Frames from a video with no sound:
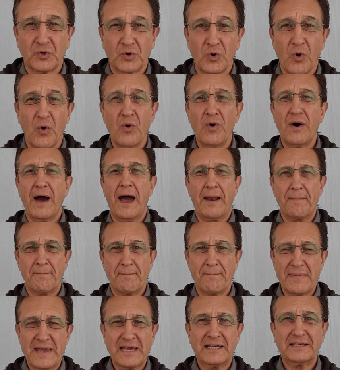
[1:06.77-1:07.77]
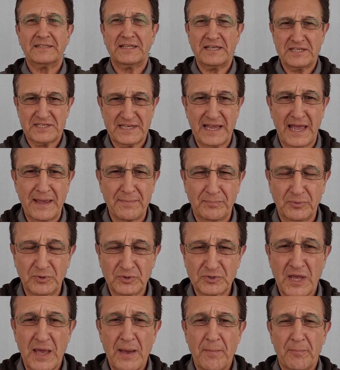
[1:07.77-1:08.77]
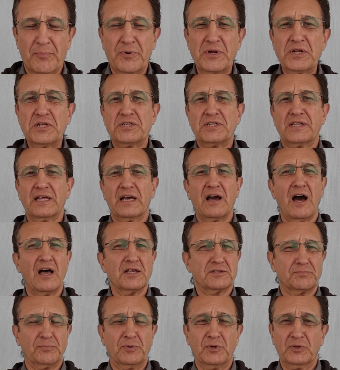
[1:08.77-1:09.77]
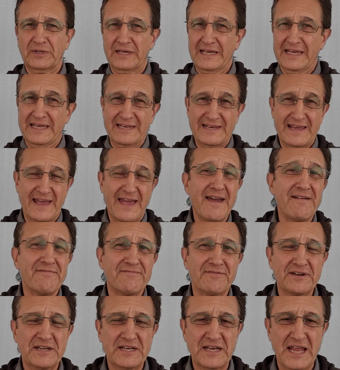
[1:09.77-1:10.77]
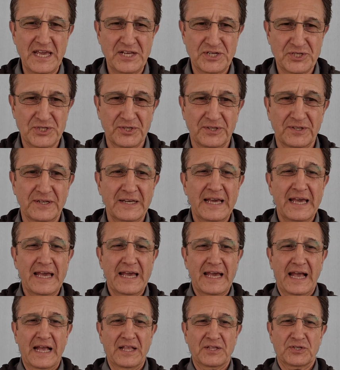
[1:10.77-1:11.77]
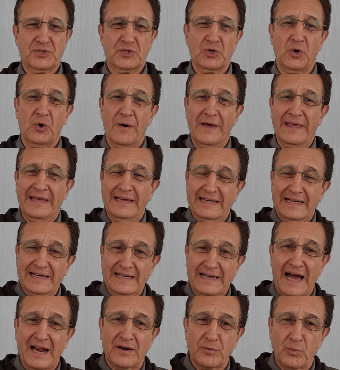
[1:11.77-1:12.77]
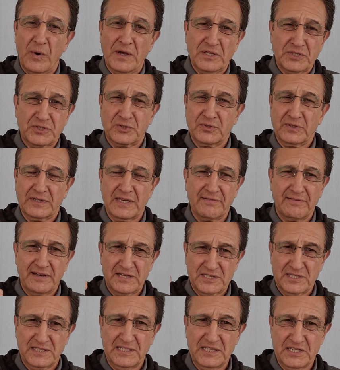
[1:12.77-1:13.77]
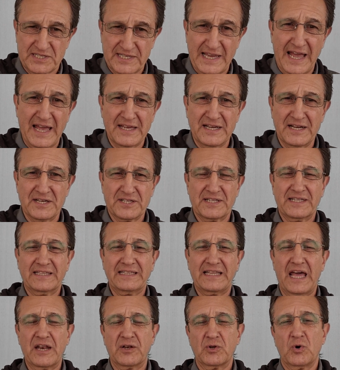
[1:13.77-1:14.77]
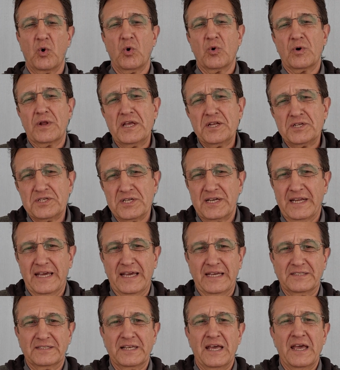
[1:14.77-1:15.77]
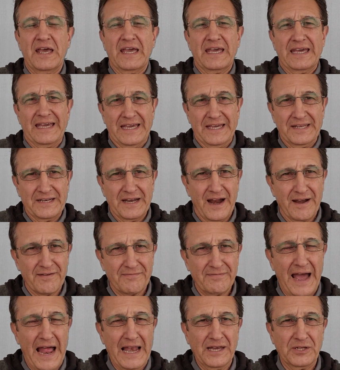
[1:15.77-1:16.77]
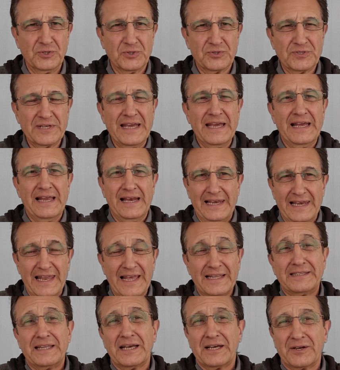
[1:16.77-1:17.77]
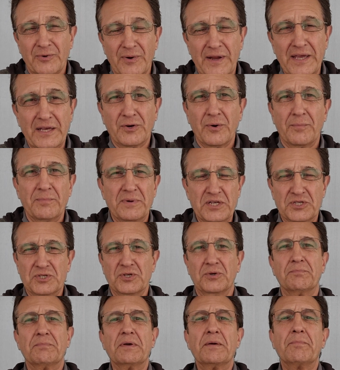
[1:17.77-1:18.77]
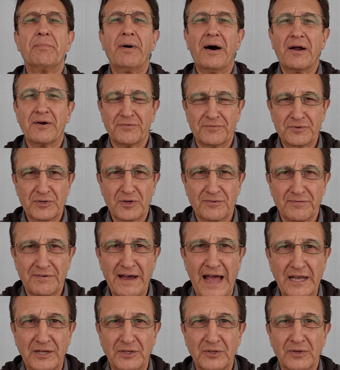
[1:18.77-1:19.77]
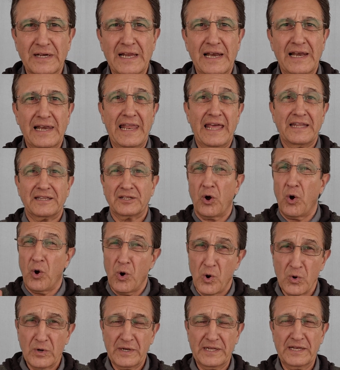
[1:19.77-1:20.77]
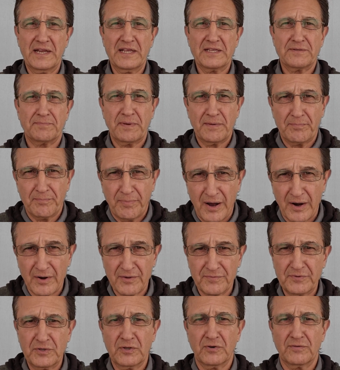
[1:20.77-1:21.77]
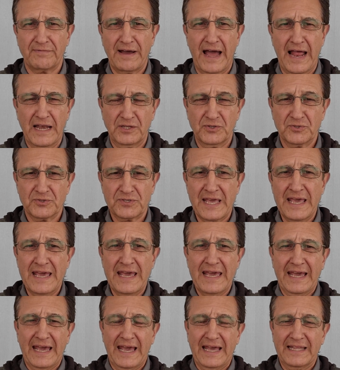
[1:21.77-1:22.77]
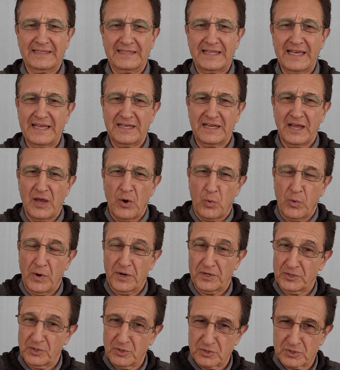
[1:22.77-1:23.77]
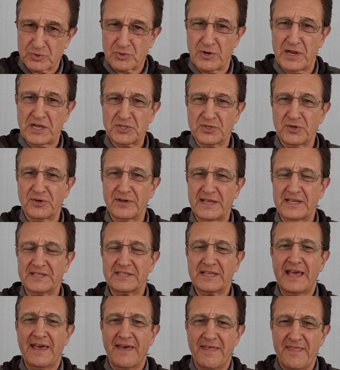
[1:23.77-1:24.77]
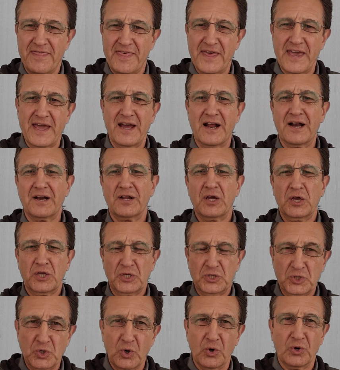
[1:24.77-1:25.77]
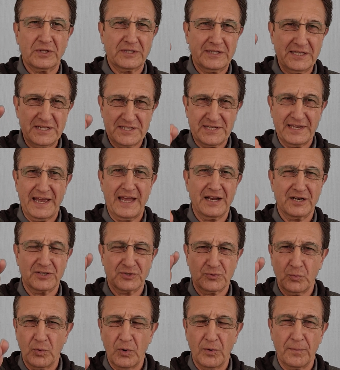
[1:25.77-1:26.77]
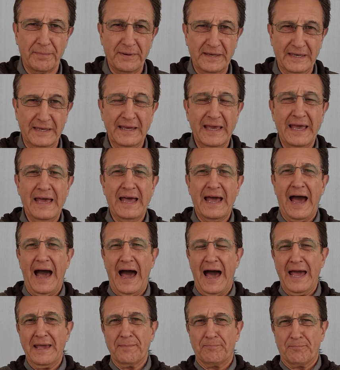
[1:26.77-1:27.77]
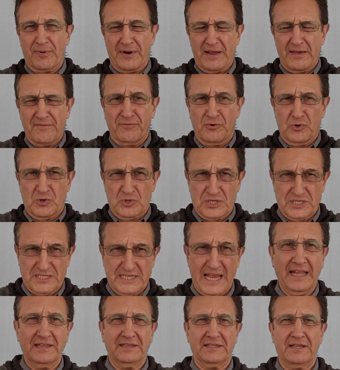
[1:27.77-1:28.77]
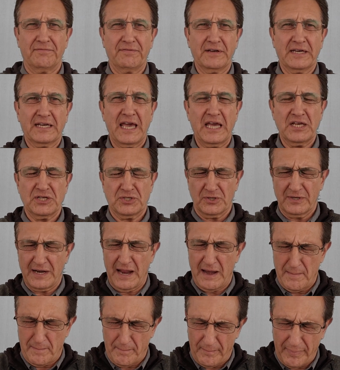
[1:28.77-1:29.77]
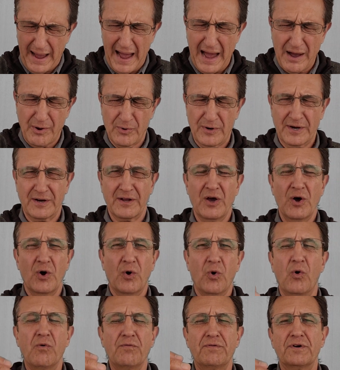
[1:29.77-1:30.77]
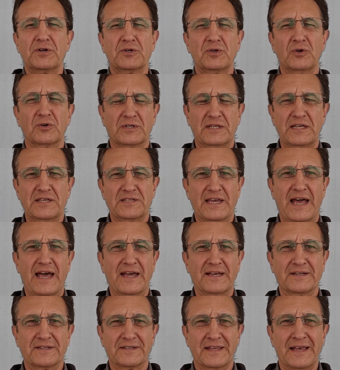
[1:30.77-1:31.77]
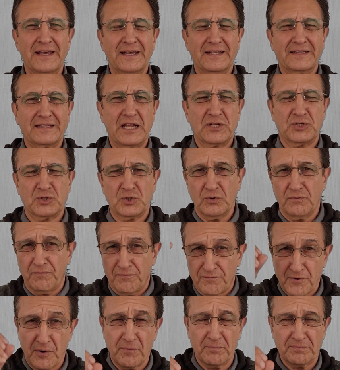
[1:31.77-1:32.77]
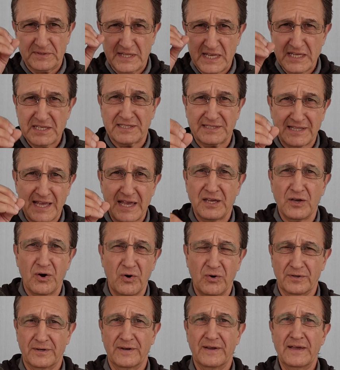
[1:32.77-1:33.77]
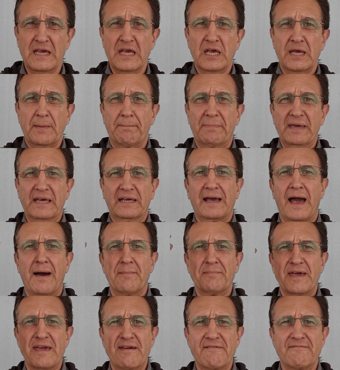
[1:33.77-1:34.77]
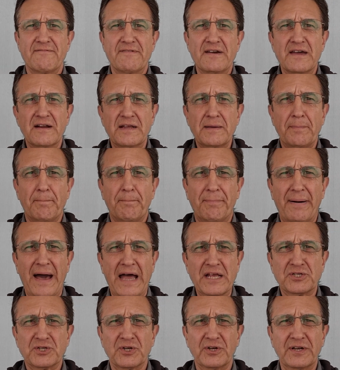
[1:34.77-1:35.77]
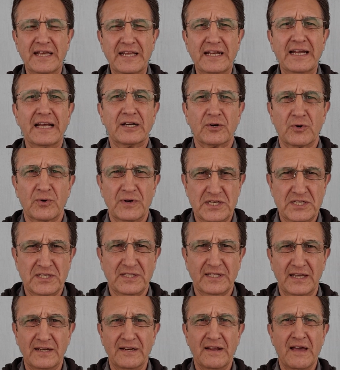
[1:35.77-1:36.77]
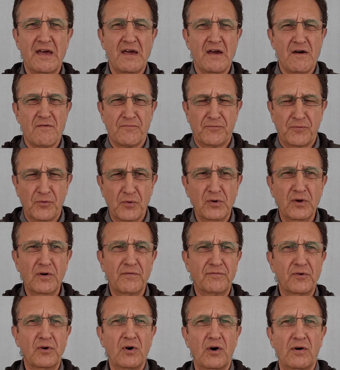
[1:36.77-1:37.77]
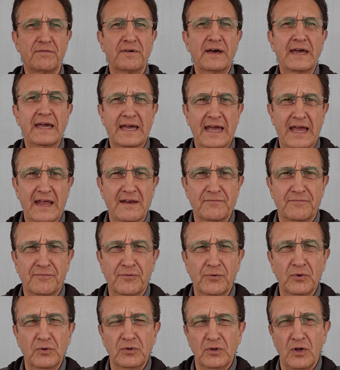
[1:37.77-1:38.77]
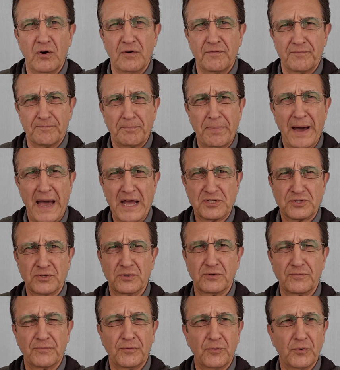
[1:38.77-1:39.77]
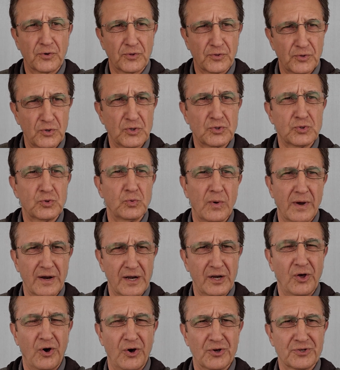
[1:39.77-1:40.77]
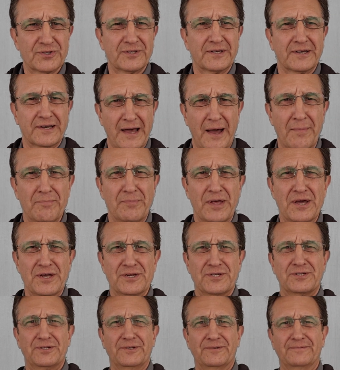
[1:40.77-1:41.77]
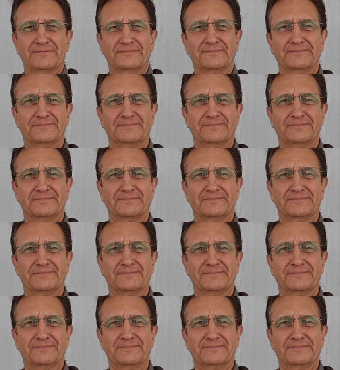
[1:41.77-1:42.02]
Go and make disciples, preach the gospel in every nation. And so, God wants to give us desires that originate in our values. Let the Great Commission be part of your value. Let holiness be part of your values. And then where your treasure is, there your desires will be. I pray for sanctification and power over your desires, that you from this day on become a very passionate Christian, full of love and full of passion for those who are lost. God bless you.